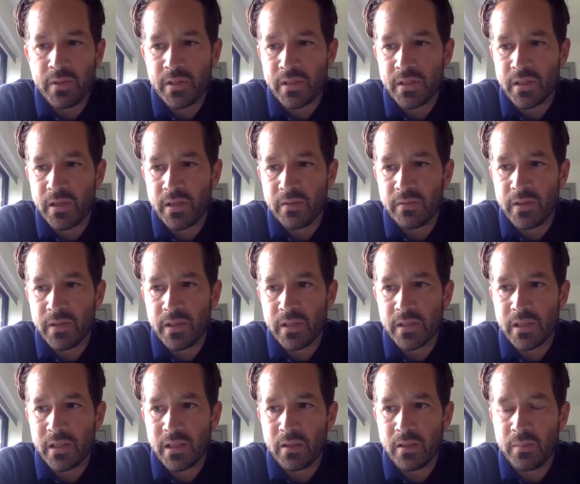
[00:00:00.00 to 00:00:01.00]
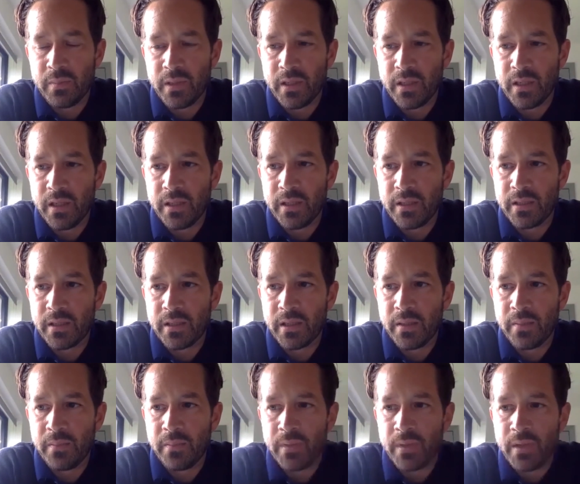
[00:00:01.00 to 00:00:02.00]
side of things a little bit, and
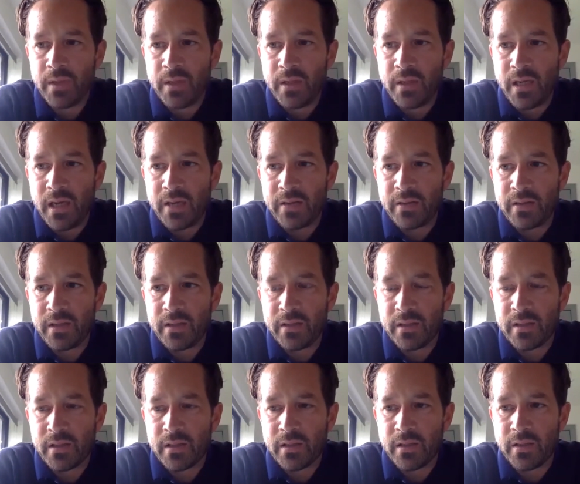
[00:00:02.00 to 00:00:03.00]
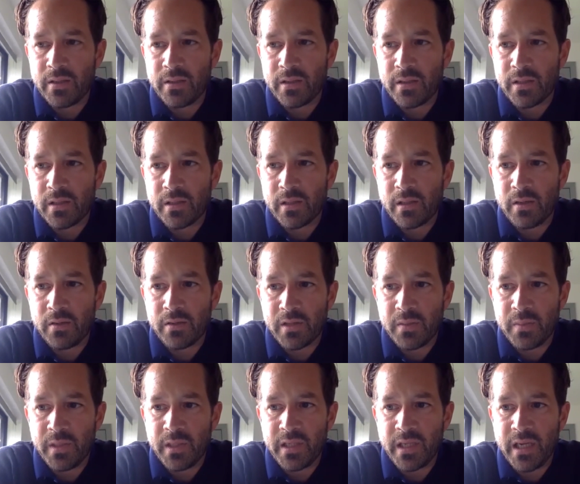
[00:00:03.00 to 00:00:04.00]
I think there's a lot to
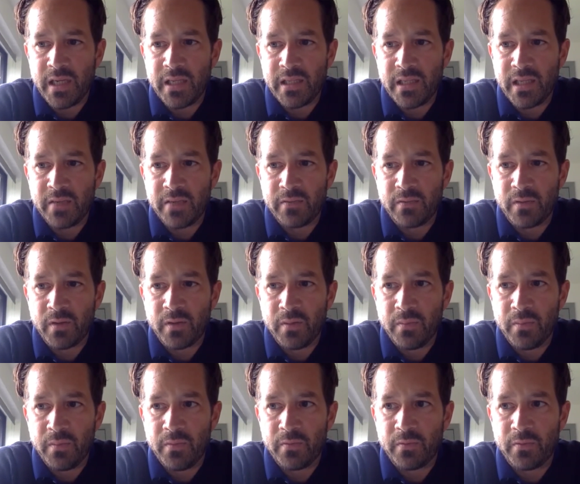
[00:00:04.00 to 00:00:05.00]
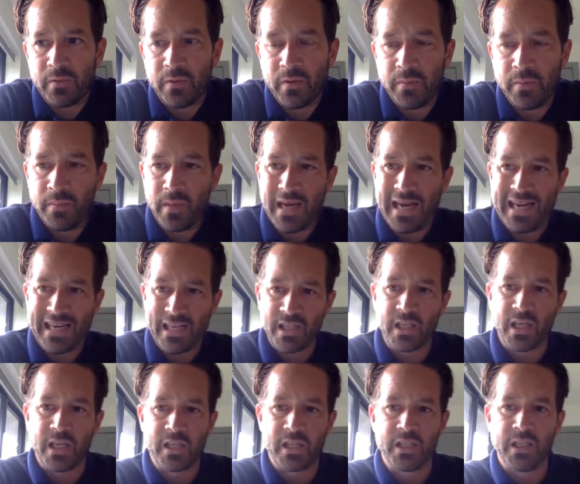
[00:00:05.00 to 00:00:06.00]
be gained there from
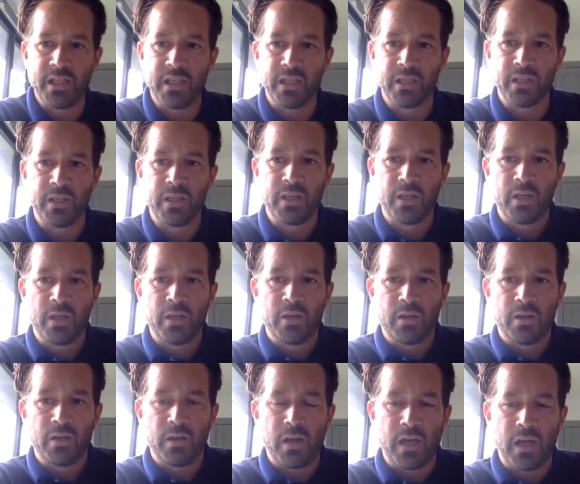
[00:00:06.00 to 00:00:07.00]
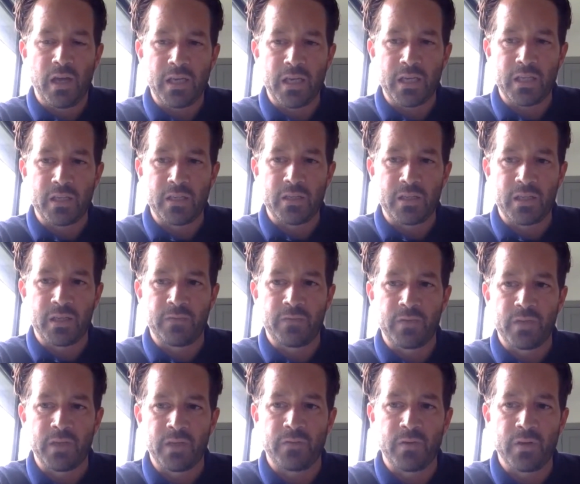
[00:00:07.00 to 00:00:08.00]
accessing, I guess,
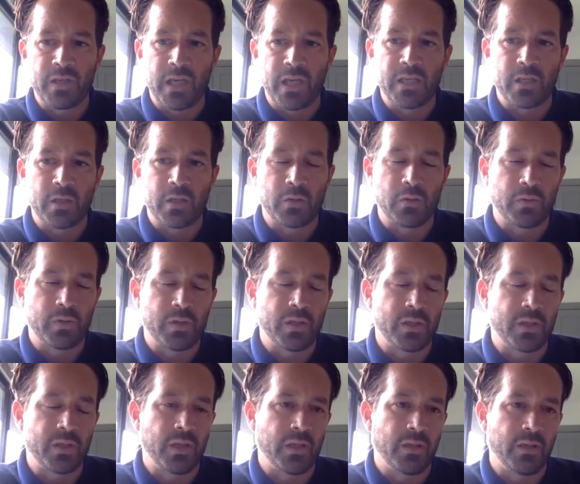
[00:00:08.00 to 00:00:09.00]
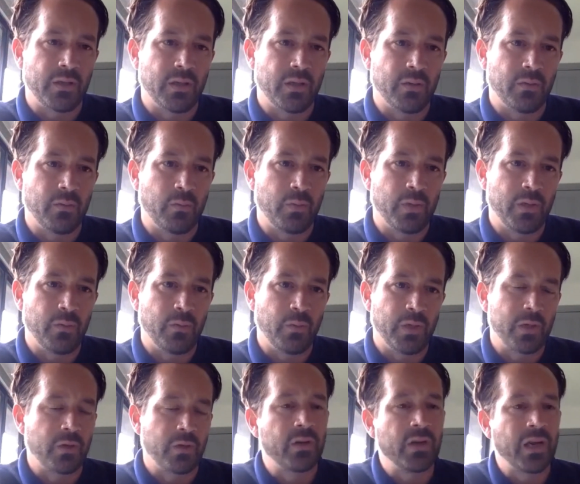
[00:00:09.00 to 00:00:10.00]
different data sources that we
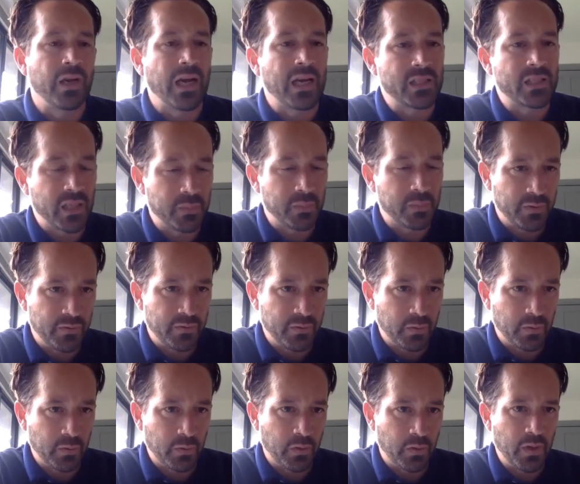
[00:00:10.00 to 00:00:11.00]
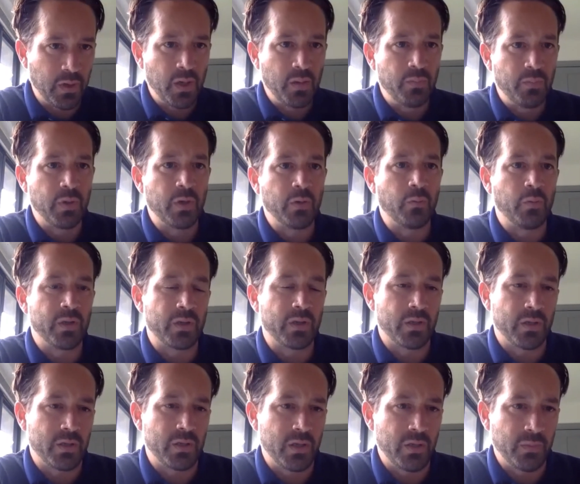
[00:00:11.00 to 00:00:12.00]
couldn't access before, but with
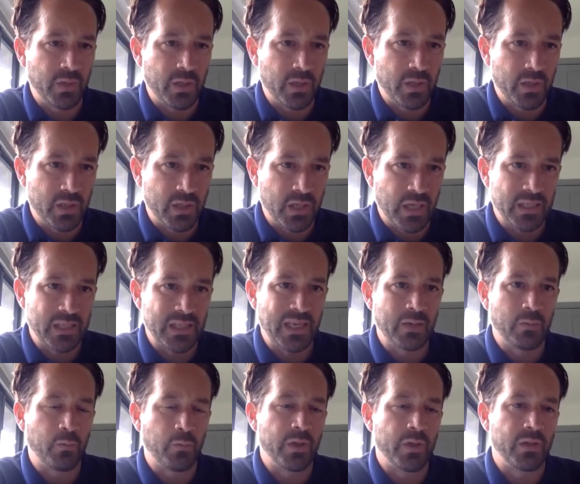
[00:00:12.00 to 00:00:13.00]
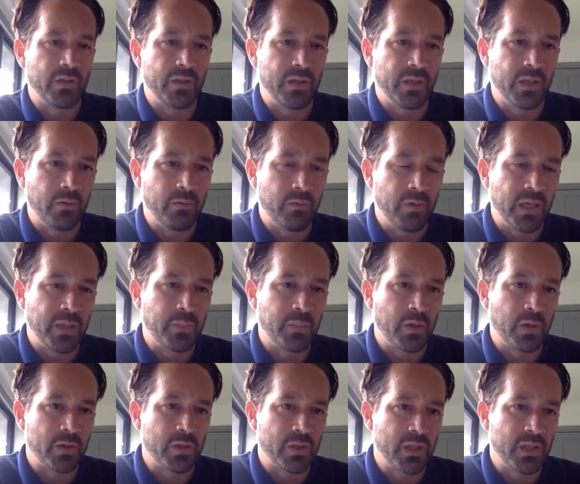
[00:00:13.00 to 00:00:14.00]
consumer consent and with, you know, really
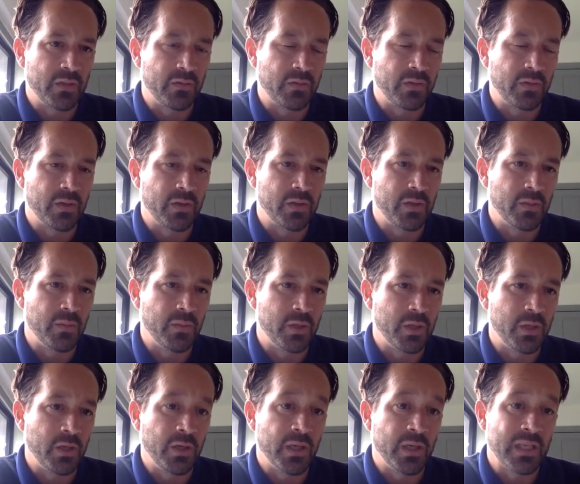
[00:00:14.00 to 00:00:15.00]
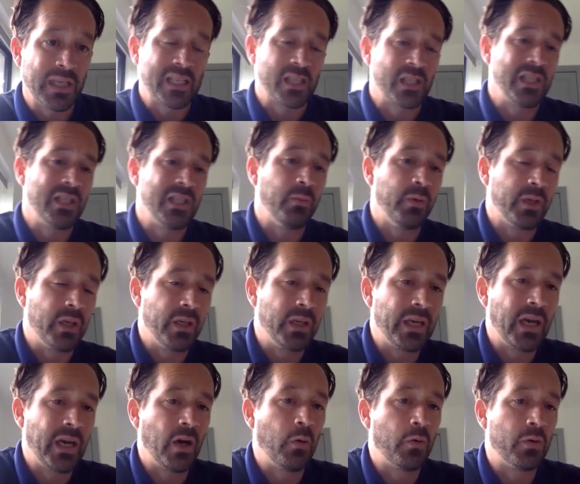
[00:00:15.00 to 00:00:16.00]
positive consumer journeys, actually we can
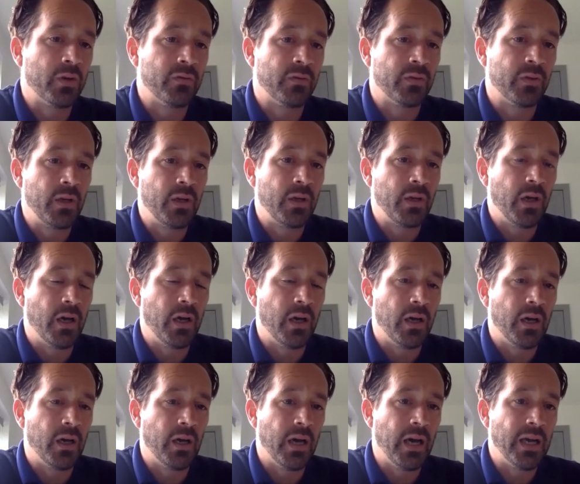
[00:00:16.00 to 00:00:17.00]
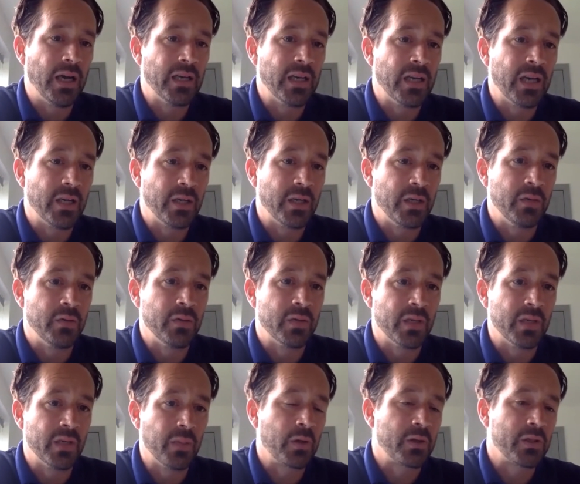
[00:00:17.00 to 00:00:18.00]
get hold of and use in
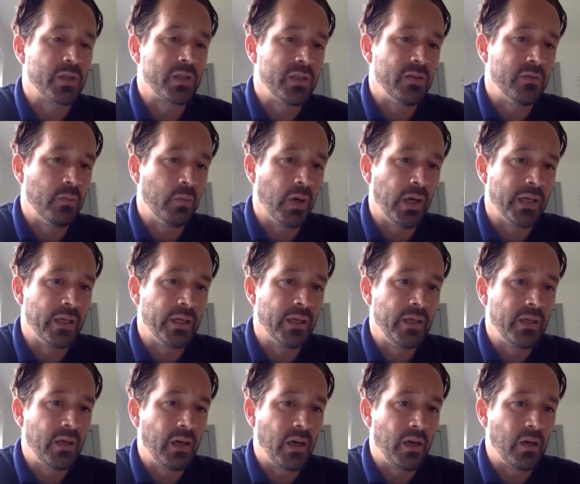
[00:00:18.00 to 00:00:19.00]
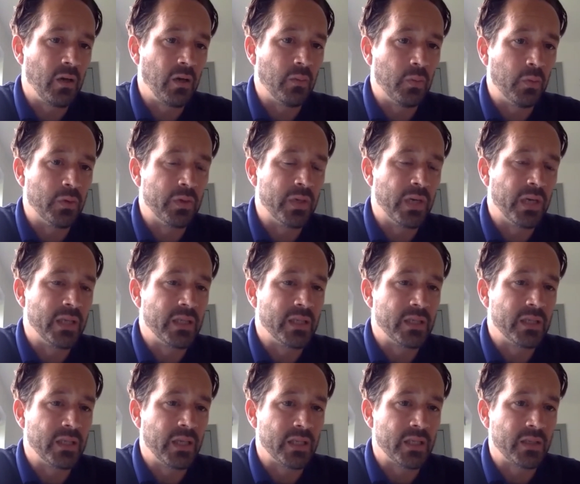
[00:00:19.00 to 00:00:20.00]
a positive way a lot more data
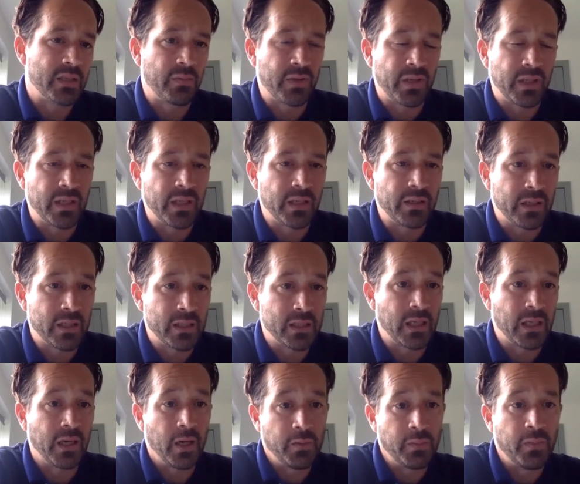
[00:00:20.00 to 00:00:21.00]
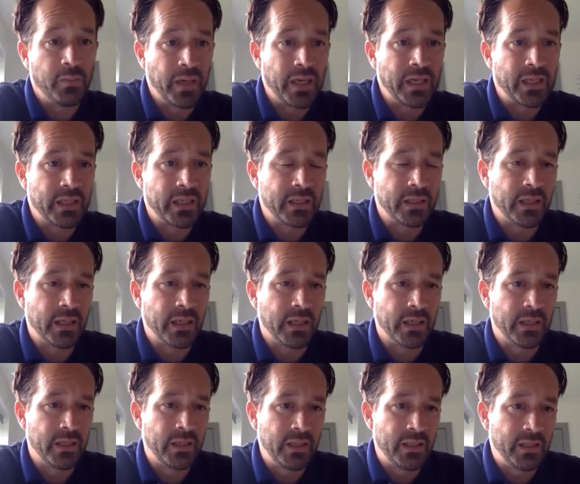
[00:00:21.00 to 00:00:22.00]
sets. So I'm thinking things like open banking there.
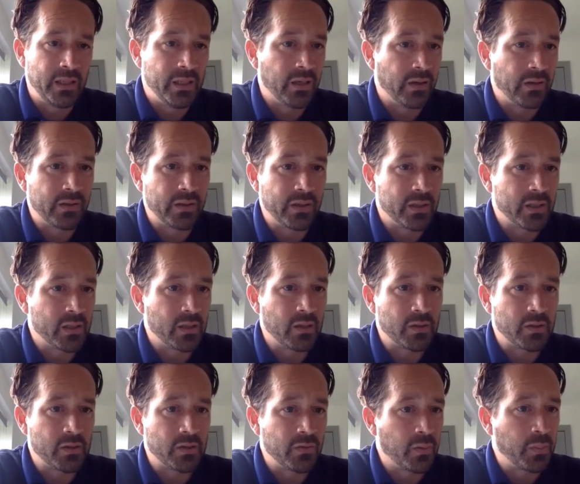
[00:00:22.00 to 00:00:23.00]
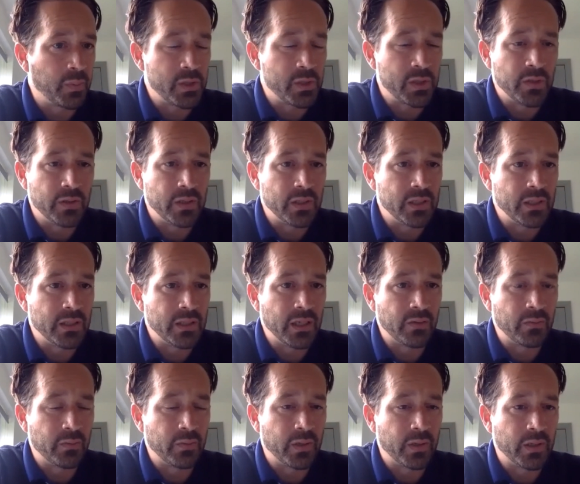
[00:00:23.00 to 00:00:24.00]
You know, I think there's a lot of opportunity there
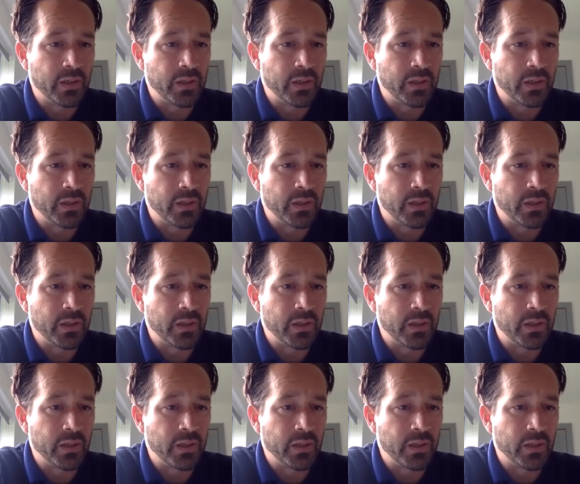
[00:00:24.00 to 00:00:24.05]
if we